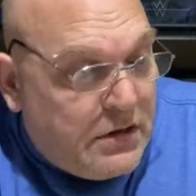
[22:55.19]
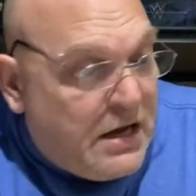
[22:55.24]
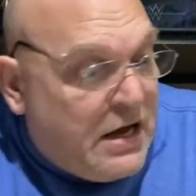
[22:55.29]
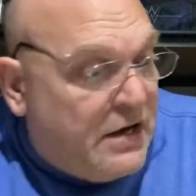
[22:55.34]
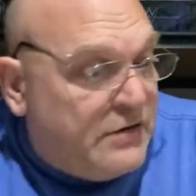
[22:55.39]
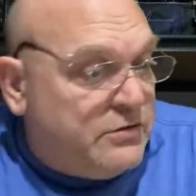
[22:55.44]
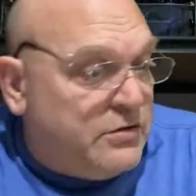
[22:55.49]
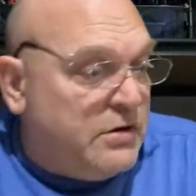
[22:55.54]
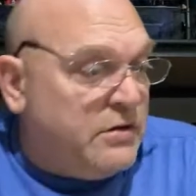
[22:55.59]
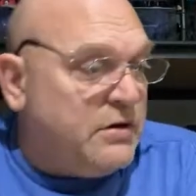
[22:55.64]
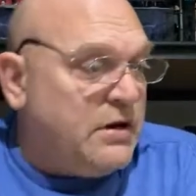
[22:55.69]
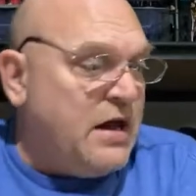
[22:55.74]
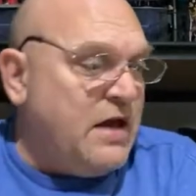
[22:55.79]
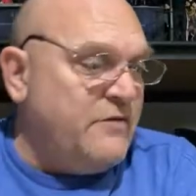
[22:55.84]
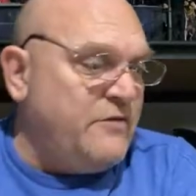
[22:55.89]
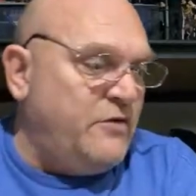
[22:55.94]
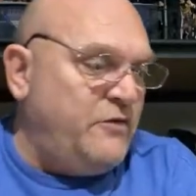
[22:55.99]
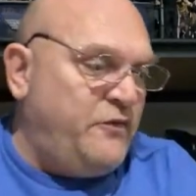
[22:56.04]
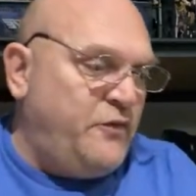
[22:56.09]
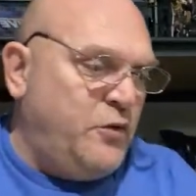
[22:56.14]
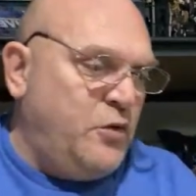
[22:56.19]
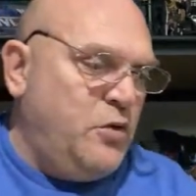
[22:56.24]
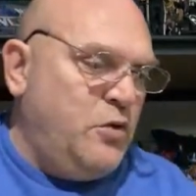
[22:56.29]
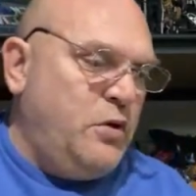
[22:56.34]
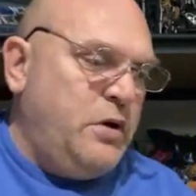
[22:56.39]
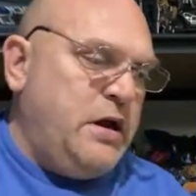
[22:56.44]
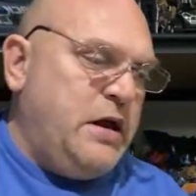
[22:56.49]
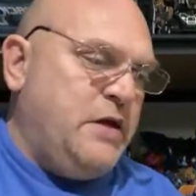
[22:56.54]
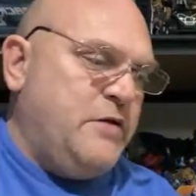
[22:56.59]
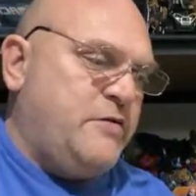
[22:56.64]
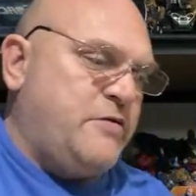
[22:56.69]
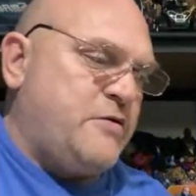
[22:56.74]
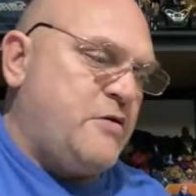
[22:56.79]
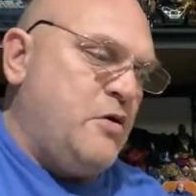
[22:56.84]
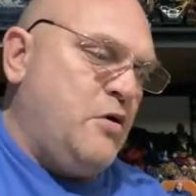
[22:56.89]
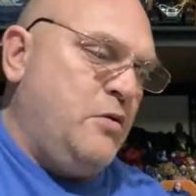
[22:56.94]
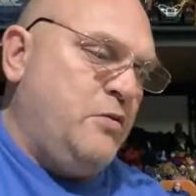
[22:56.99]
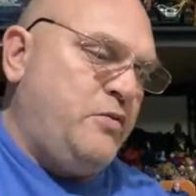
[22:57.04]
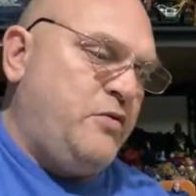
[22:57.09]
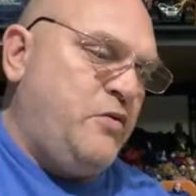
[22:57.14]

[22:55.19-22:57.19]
I'd rather have a full head sculpt